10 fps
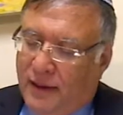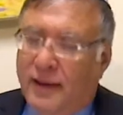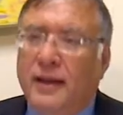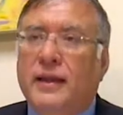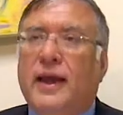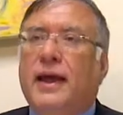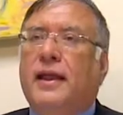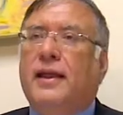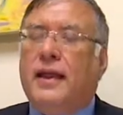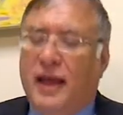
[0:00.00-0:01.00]

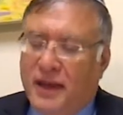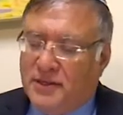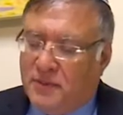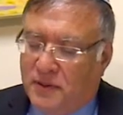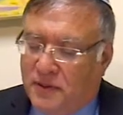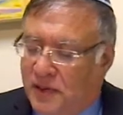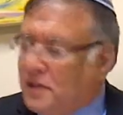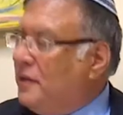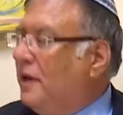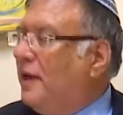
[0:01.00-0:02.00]
Hillel has been
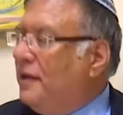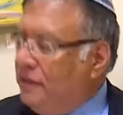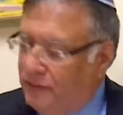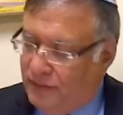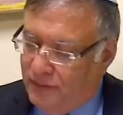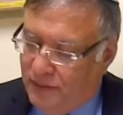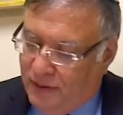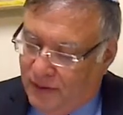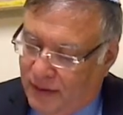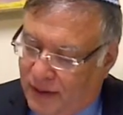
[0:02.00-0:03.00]
teaching us
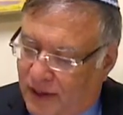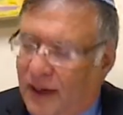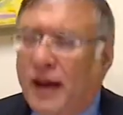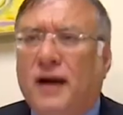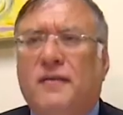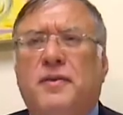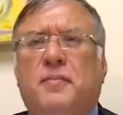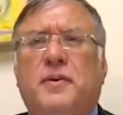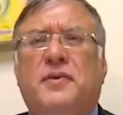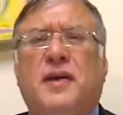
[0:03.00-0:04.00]
of the
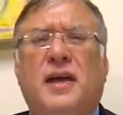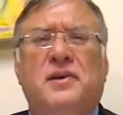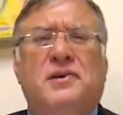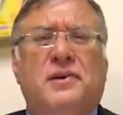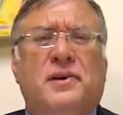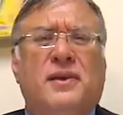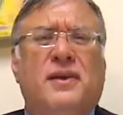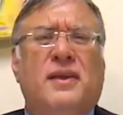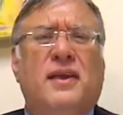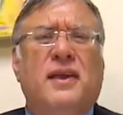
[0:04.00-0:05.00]

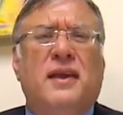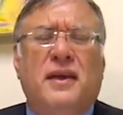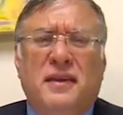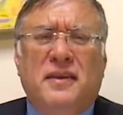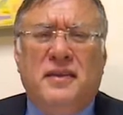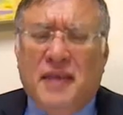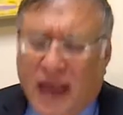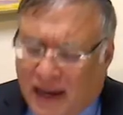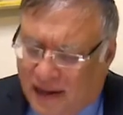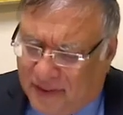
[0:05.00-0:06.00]
potential
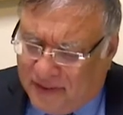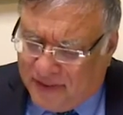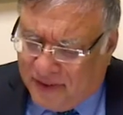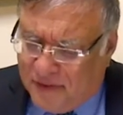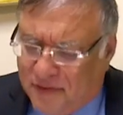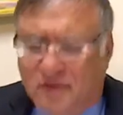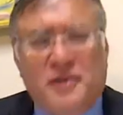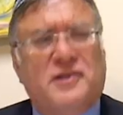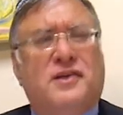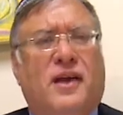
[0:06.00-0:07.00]
negative
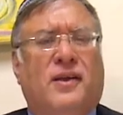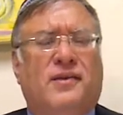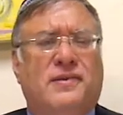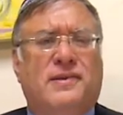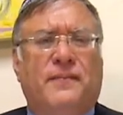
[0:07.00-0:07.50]
results